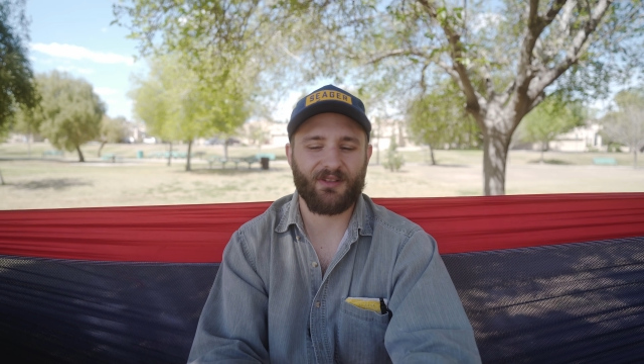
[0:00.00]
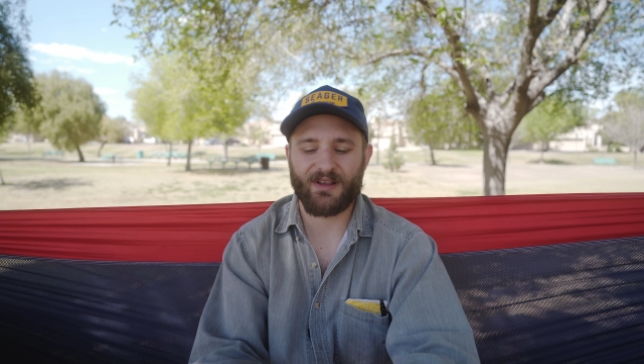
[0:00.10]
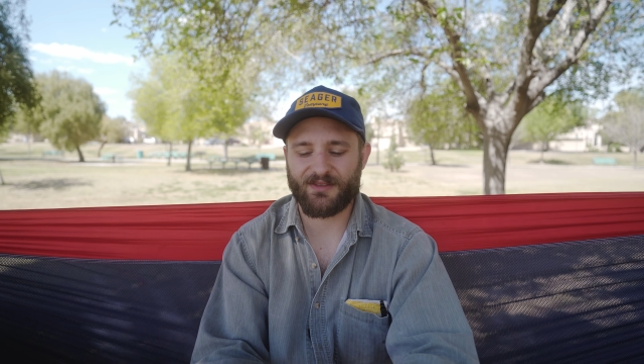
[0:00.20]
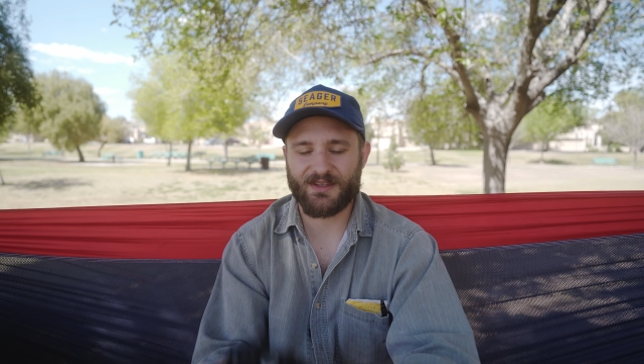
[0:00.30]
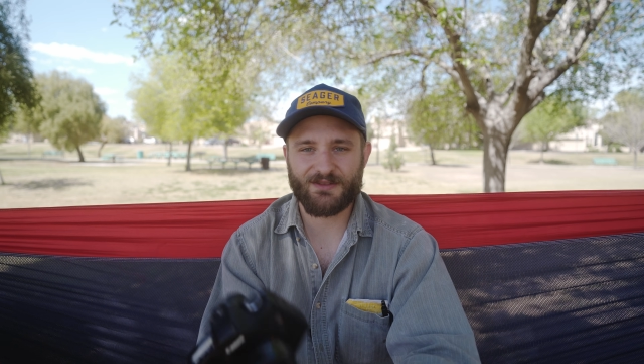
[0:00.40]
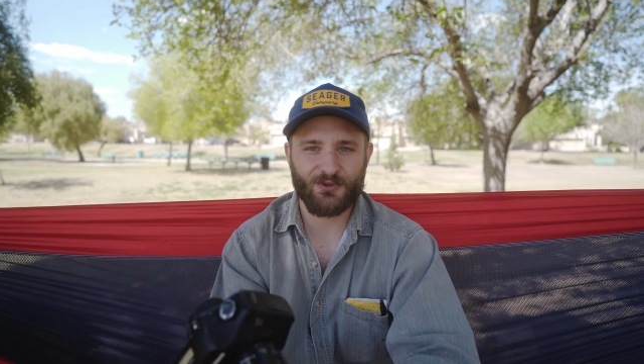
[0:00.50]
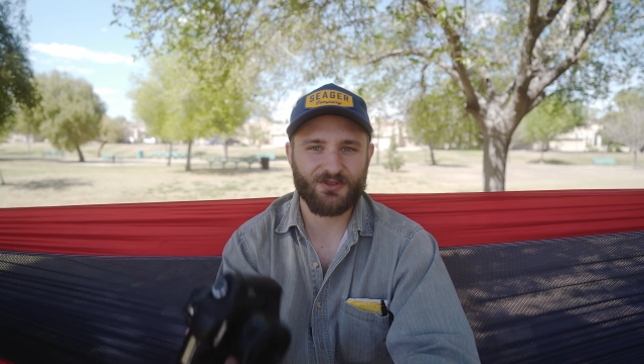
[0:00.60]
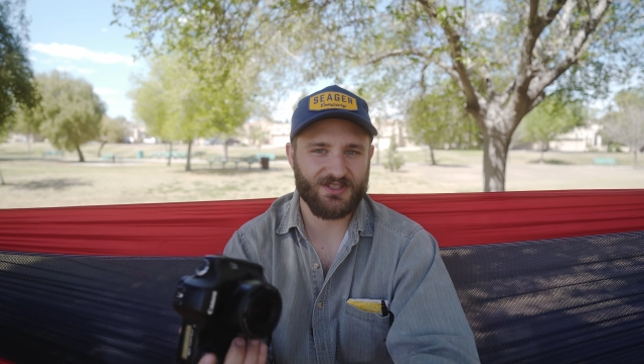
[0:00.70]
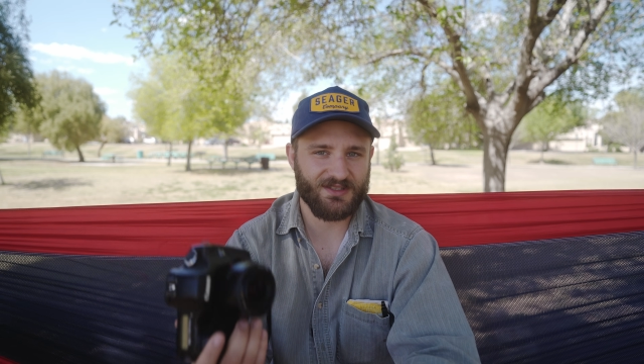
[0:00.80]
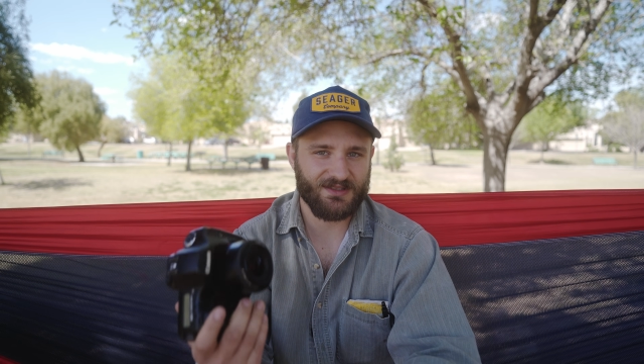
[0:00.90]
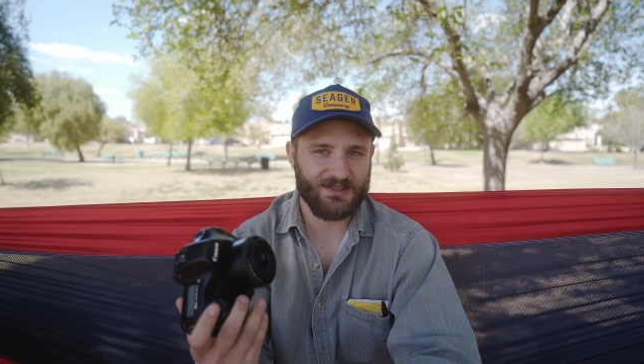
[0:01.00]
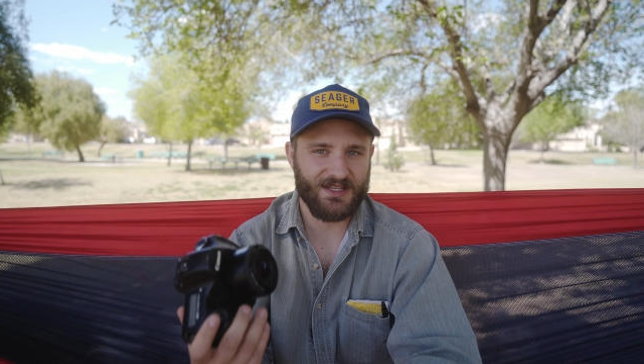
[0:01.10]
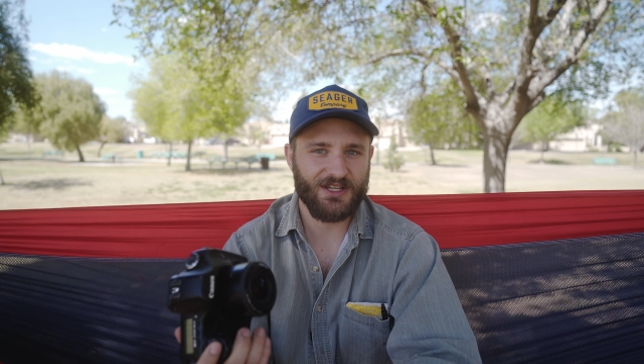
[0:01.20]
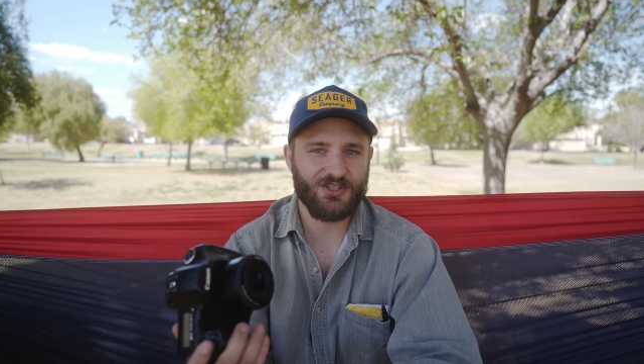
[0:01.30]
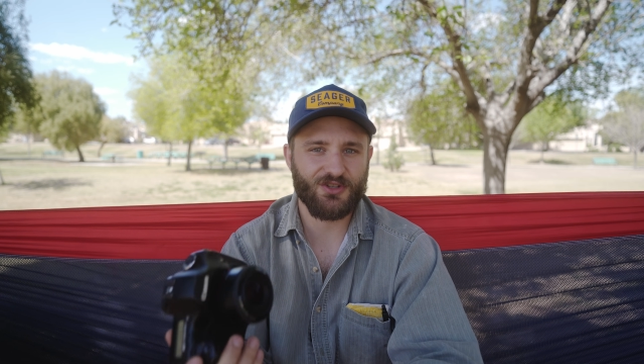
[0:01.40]
Like this will just
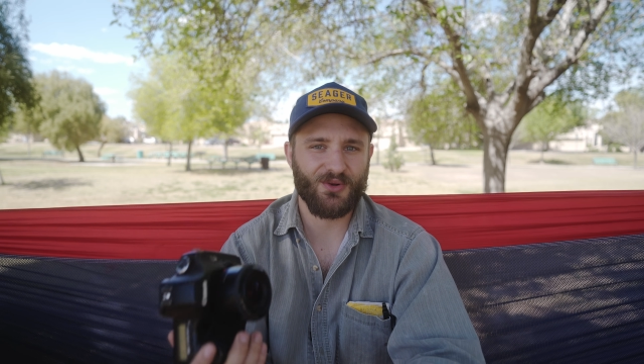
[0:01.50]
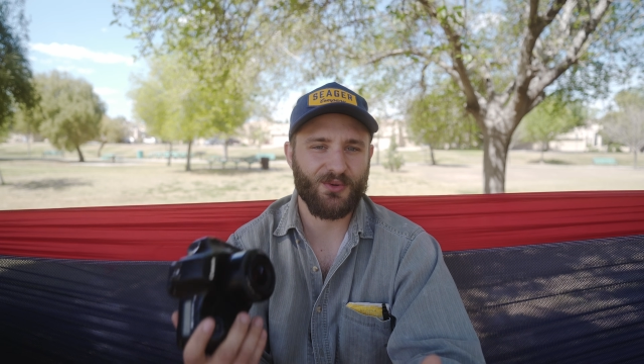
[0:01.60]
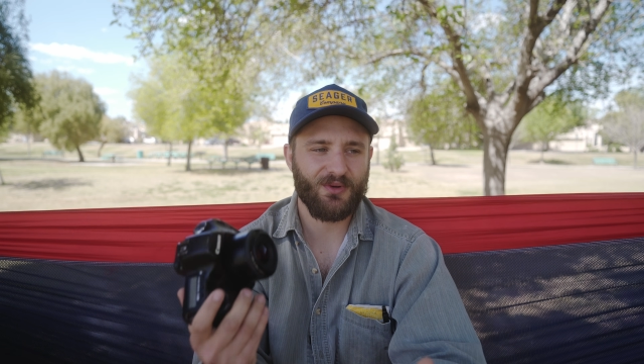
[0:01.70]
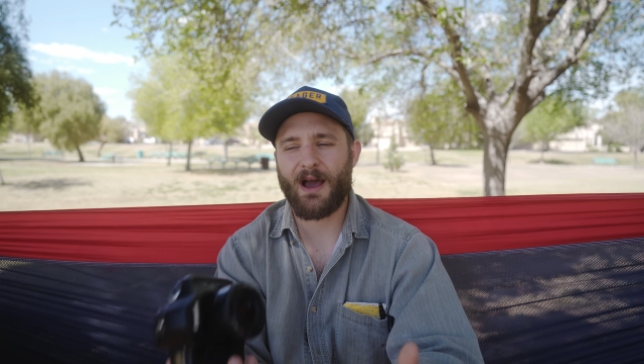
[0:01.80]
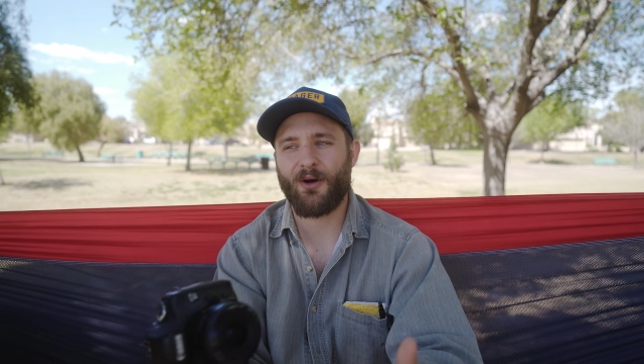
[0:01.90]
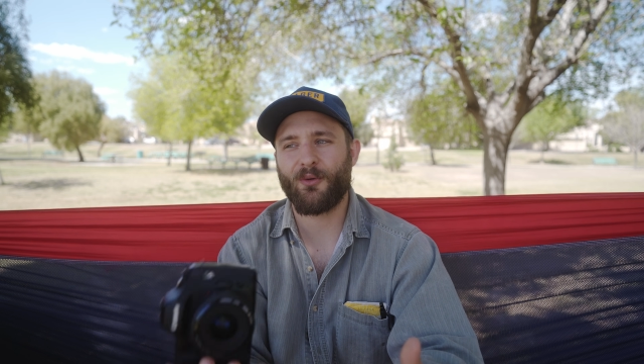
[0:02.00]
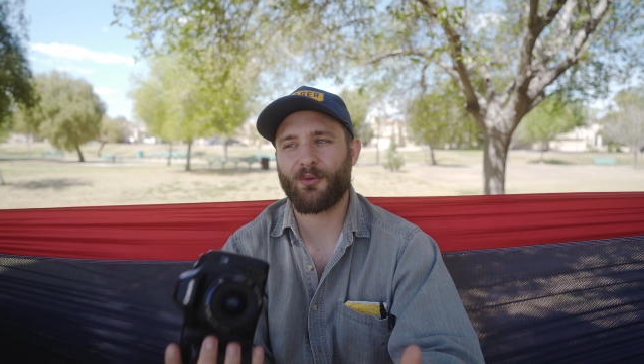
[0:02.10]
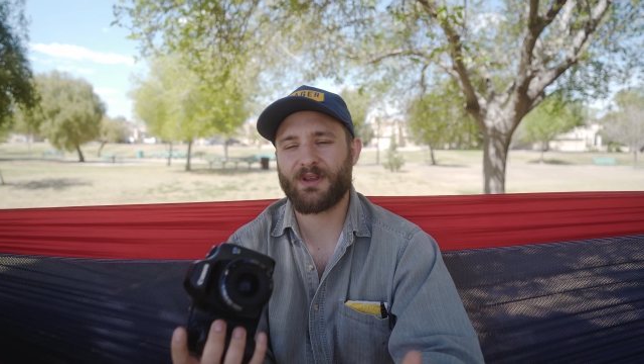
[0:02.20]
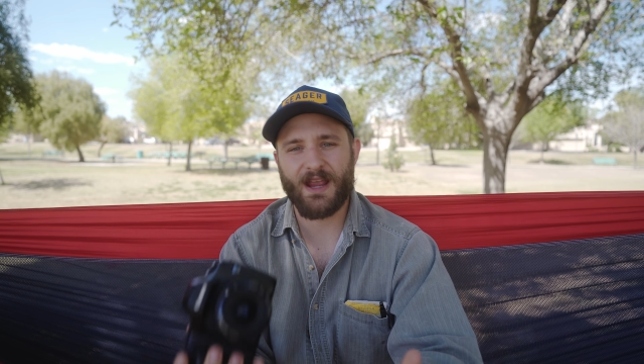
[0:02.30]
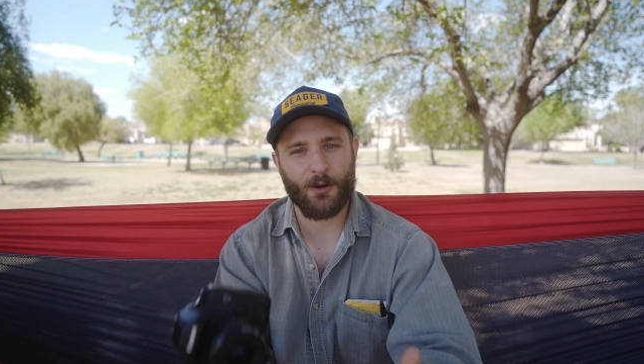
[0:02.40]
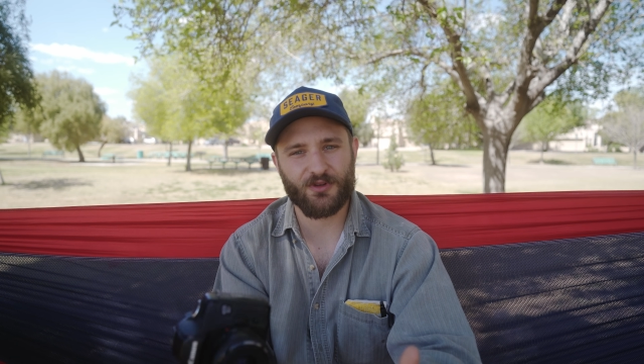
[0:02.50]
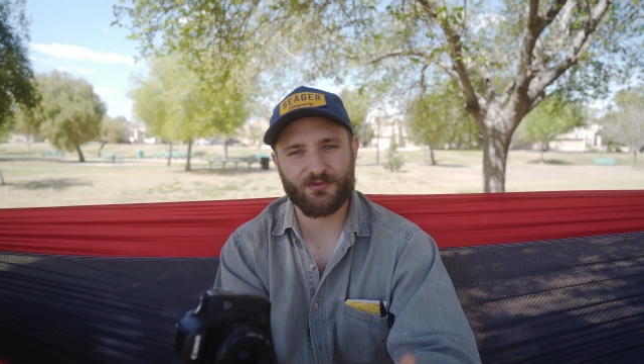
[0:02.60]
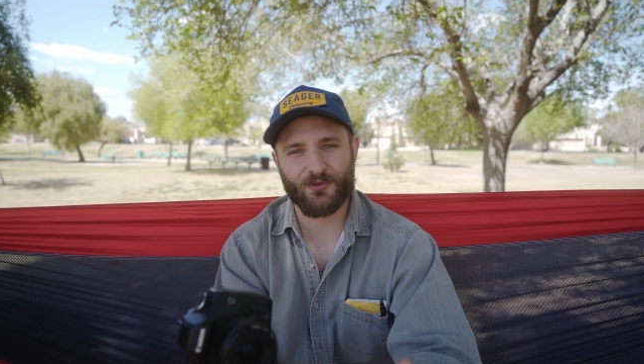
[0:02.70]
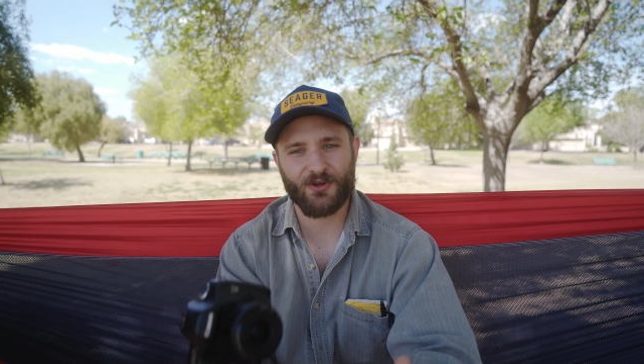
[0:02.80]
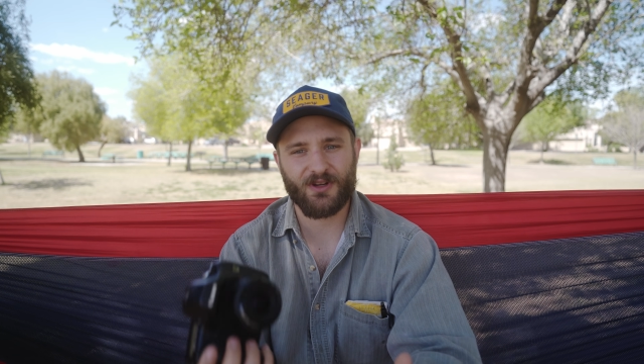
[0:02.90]
teach you how cameras
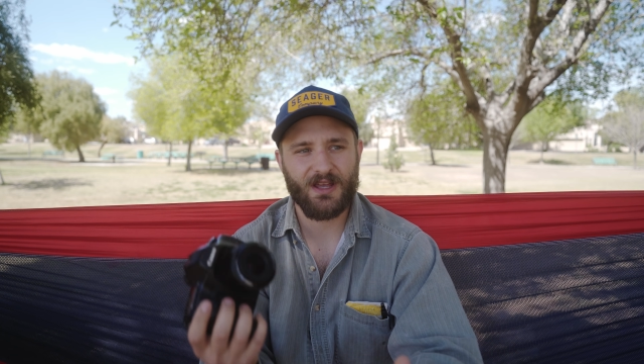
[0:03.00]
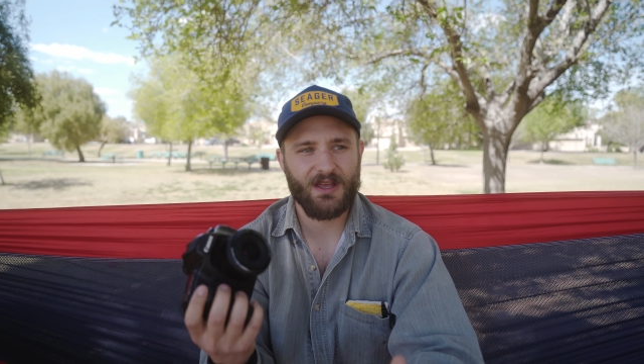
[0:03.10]
work